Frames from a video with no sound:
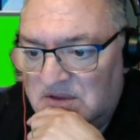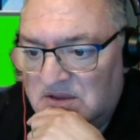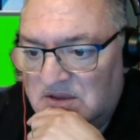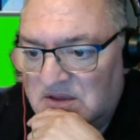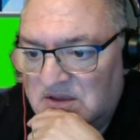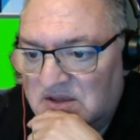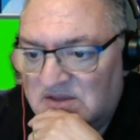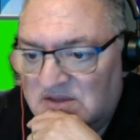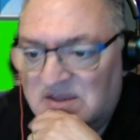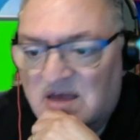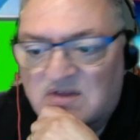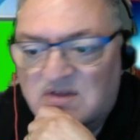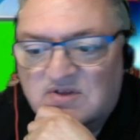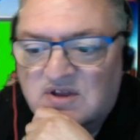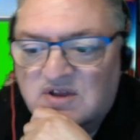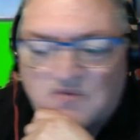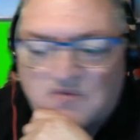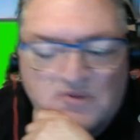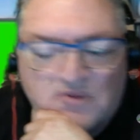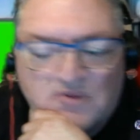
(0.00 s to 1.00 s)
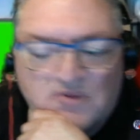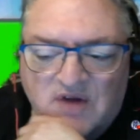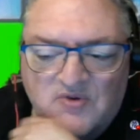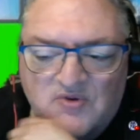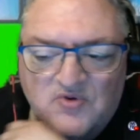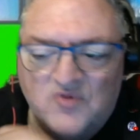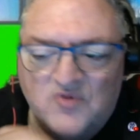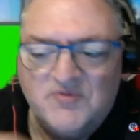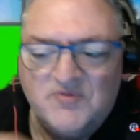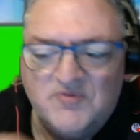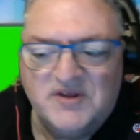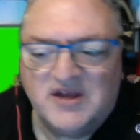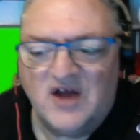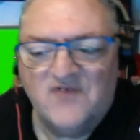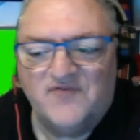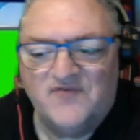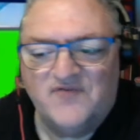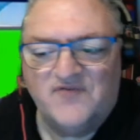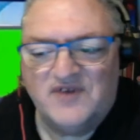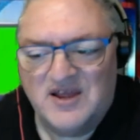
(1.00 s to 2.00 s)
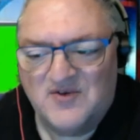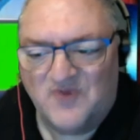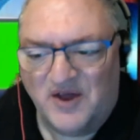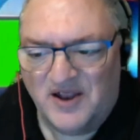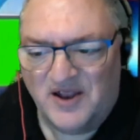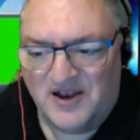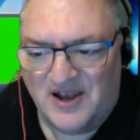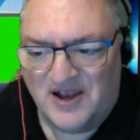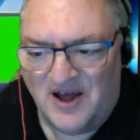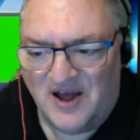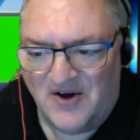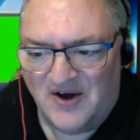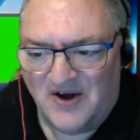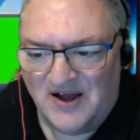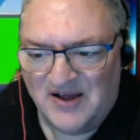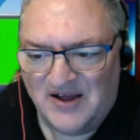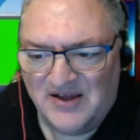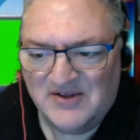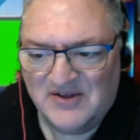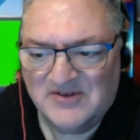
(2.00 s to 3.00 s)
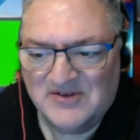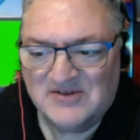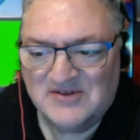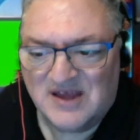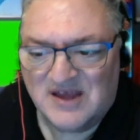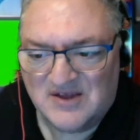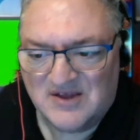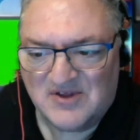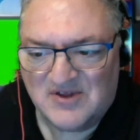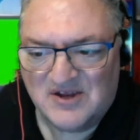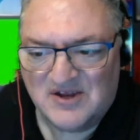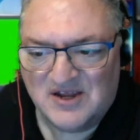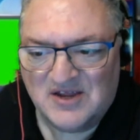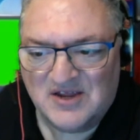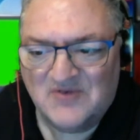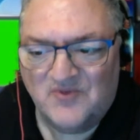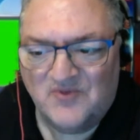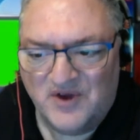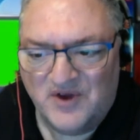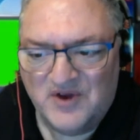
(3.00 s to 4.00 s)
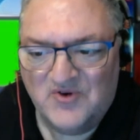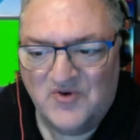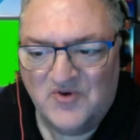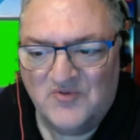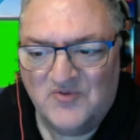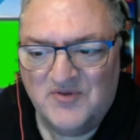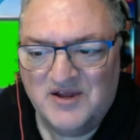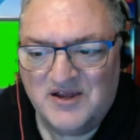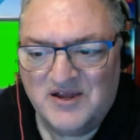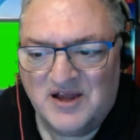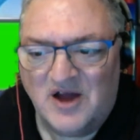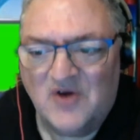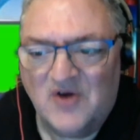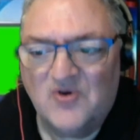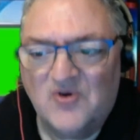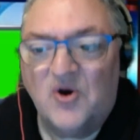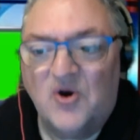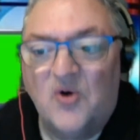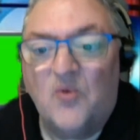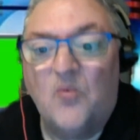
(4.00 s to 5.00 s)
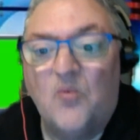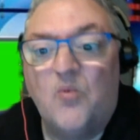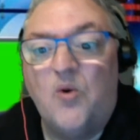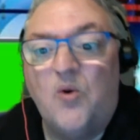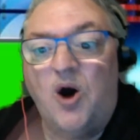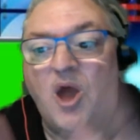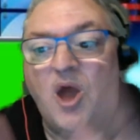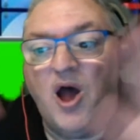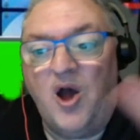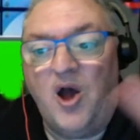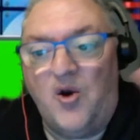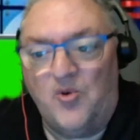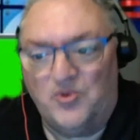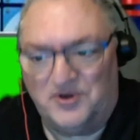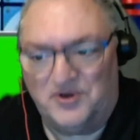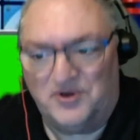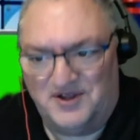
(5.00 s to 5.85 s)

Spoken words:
Destiny, we don't normally go for League One and lower. Destiny, we normally go wild.